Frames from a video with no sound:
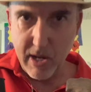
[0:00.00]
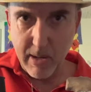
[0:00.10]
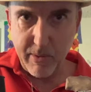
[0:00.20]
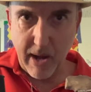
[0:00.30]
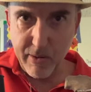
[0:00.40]

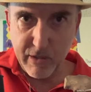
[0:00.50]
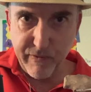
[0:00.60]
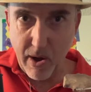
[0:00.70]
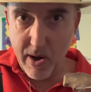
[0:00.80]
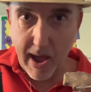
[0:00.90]
But I was
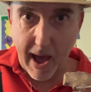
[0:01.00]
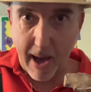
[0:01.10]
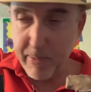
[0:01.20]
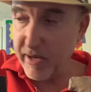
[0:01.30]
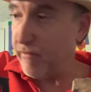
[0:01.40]
very
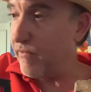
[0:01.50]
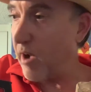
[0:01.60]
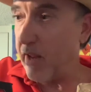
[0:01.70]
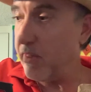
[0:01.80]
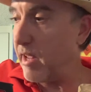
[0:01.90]
happy to
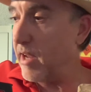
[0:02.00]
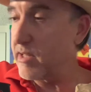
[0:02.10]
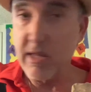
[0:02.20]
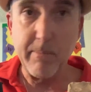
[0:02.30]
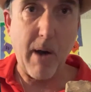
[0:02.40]
find these
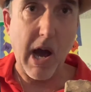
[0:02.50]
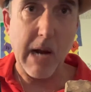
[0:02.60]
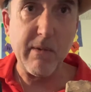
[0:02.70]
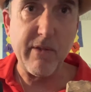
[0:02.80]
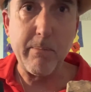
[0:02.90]
at the
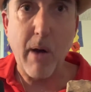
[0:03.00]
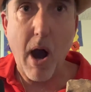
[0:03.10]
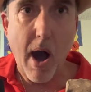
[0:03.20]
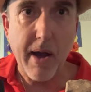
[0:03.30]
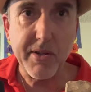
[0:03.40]
bottom of a
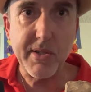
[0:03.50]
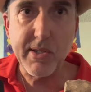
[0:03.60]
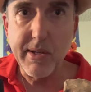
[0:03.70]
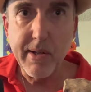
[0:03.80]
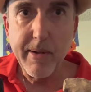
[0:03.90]
box,